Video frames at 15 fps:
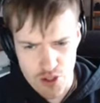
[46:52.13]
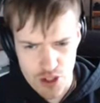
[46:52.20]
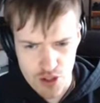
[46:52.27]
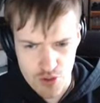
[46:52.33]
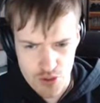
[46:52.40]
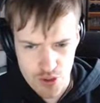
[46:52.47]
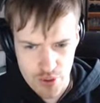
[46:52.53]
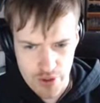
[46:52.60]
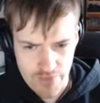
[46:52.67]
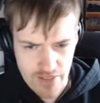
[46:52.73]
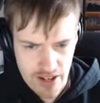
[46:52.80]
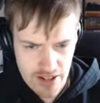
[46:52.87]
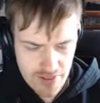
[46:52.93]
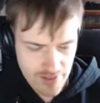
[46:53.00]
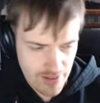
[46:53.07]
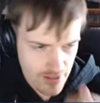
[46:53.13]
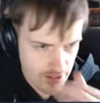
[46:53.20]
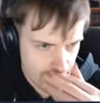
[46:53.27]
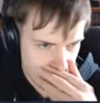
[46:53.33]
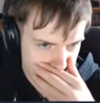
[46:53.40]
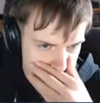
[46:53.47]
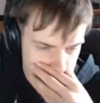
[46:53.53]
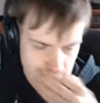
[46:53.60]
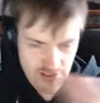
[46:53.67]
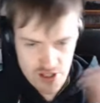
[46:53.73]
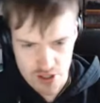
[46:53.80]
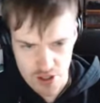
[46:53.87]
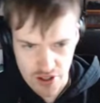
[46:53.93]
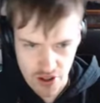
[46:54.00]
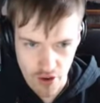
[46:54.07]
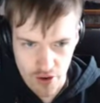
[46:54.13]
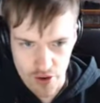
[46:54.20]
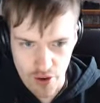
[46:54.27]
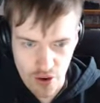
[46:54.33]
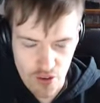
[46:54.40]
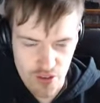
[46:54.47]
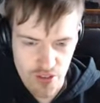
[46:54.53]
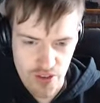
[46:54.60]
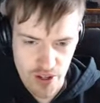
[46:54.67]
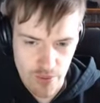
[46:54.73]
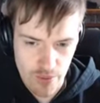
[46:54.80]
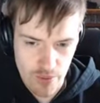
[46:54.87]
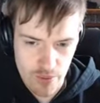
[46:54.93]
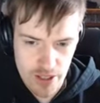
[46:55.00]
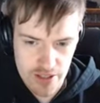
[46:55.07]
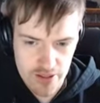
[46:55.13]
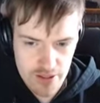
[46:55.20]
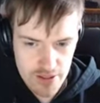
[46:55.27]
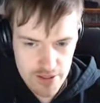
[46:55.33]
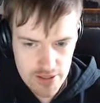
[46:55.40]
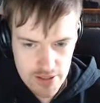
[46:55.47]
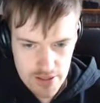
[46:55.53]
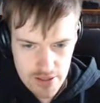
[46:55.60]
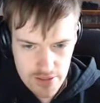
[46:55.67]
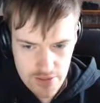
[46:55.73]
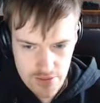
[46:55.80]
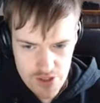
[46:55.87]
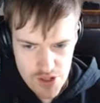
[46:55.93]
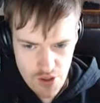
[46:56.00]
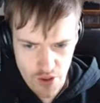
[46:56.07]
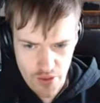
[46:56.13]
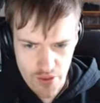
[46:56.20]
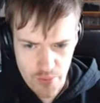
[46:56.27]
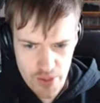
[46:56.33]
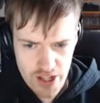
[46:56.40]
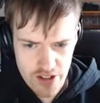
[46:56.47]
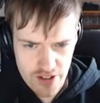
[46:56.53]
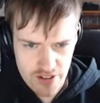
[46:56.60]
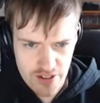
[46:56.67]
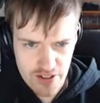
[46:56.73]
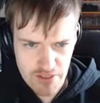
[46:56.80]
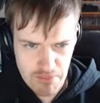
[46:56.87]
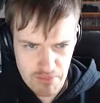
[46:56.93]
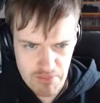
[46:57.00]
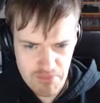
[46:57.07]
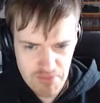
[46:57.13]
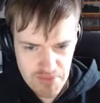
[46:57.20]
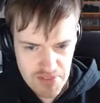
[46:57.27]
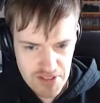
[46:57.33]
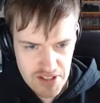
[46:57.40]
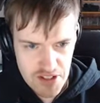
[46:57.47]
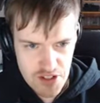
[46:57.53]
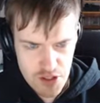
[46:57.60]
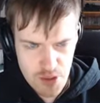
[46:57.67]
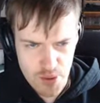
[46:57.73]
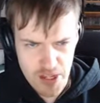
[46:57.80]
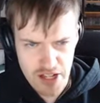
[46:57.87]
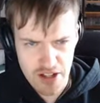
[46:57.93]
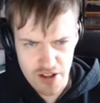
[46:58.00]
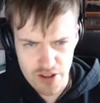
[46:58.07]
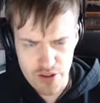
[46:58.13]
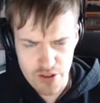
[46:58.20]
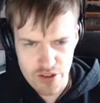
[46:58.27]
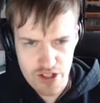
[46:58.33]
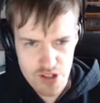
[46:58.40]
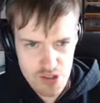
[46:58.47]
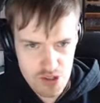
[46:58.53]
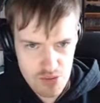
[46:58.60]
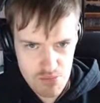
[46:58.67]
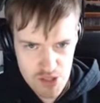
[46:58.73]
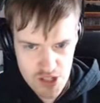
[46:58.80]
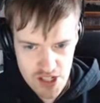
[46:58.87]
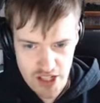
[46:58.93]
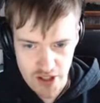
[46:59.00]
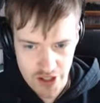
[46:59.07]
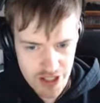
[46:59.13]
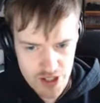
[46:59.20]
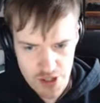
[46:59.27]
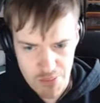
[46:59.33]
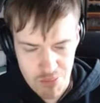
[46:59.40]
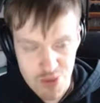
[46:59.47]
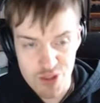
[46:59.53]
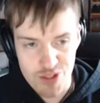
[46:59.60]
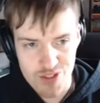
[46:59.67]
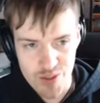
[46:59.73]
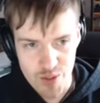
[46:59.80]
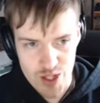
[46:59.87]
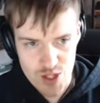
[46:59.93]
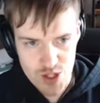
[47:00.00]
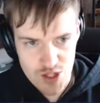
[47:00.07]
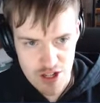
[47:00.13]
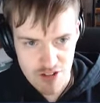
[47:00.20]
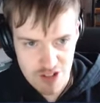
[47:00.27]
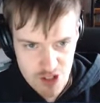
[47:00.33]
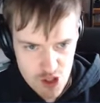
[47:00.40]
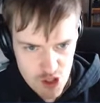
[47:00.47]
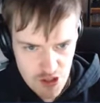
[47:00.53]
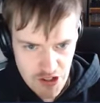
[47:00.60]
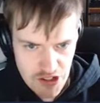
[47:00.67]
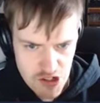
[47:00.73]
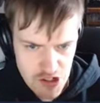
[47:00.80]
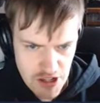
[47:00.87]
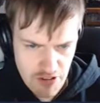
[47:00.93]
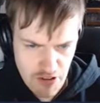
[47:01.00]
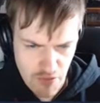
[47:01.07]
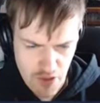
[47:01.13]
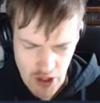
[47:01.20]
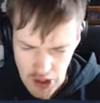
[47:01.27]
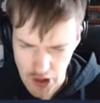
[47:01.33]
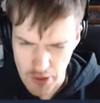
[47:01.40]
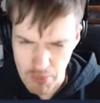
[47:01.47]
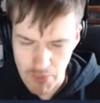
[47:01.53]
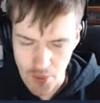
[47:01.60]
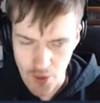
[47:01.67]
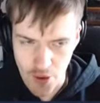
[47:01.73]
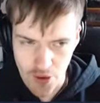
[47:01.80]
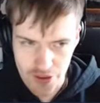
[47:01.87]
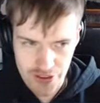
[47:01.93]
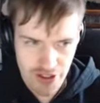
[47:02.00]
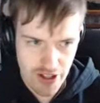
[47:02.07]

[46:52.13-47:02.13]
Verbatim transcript: shoot during that. You just have to turn it on and off if you get what I mean. There's a lot that we could um, do here, at least. Mr. Kill hasn't completely let us down, he's just let us down on the gun part